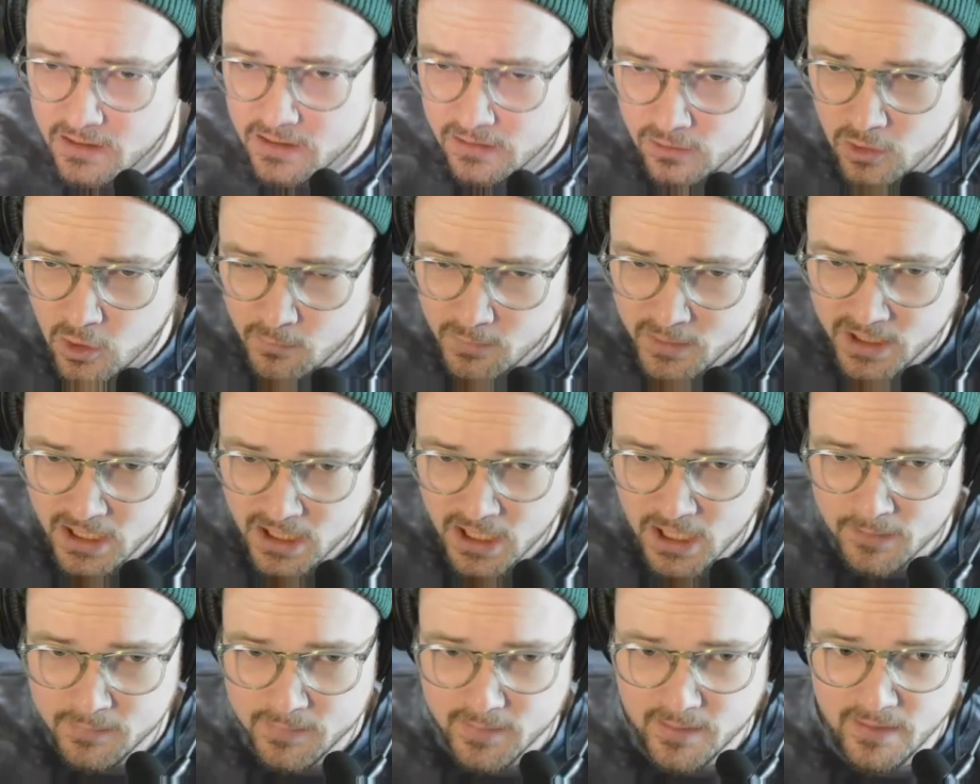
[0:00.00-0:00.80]
open
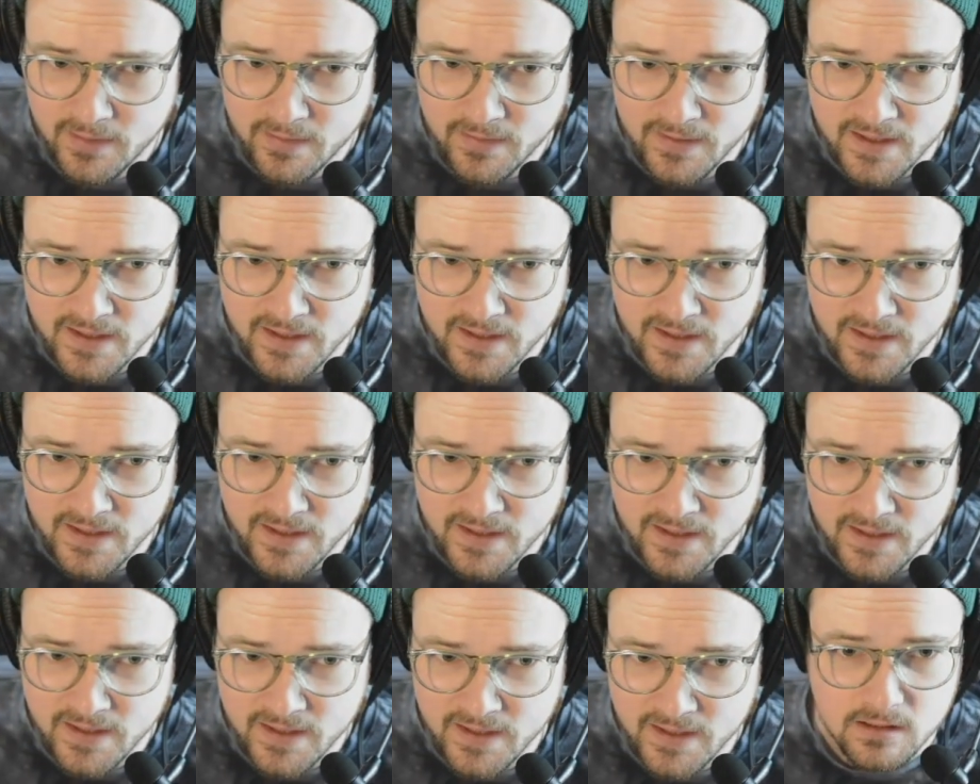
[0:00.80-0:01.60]
up the
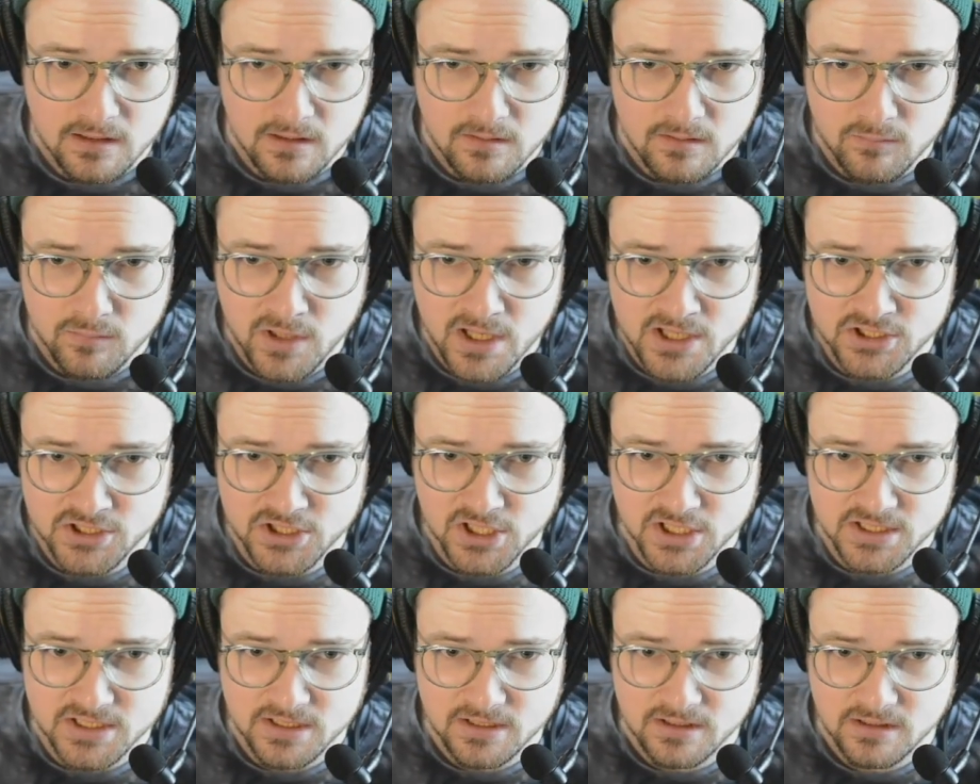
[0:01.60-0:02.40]

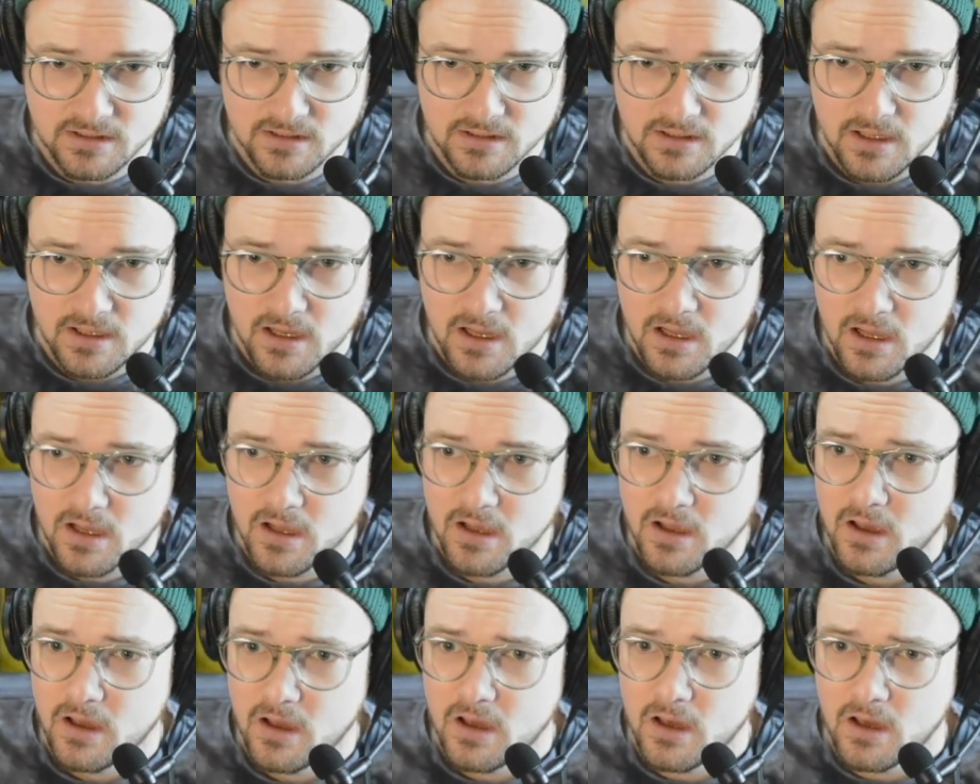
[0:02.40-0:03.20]
project.
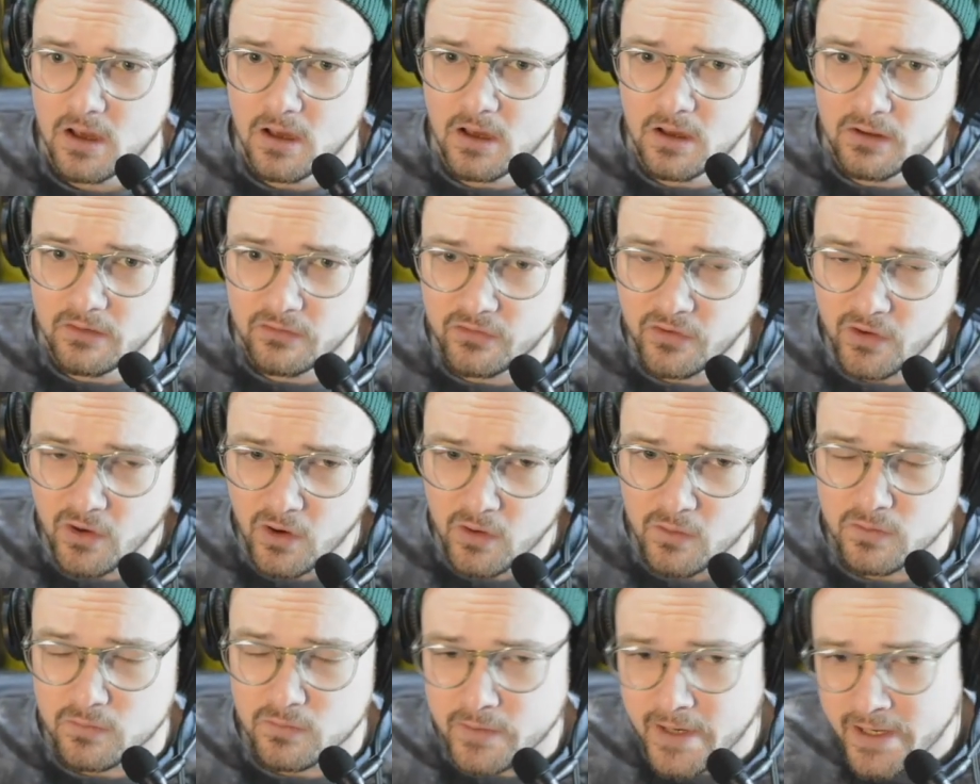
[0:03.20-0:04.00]

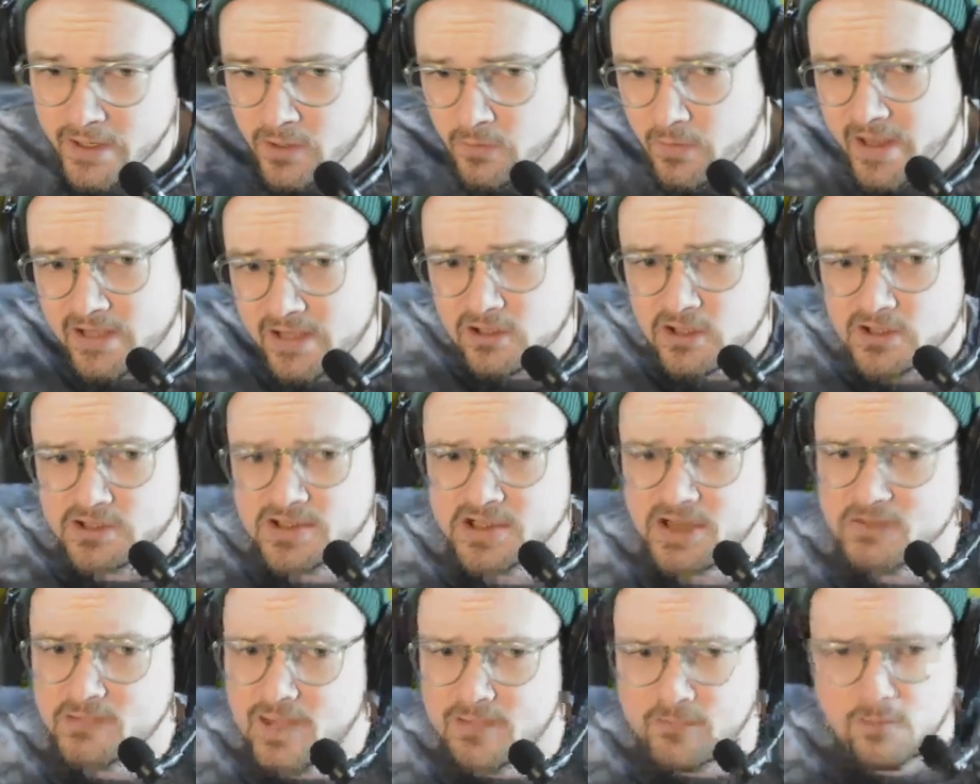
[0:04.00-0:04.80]
So right away it looks
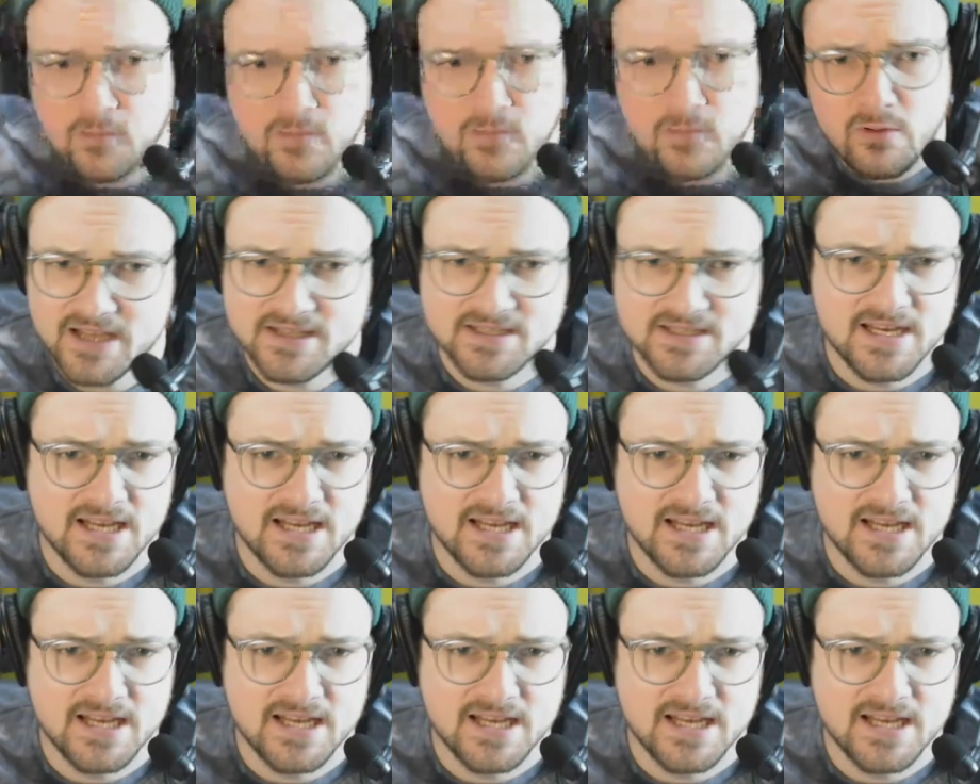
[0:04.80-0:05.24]
like maybe we've got 10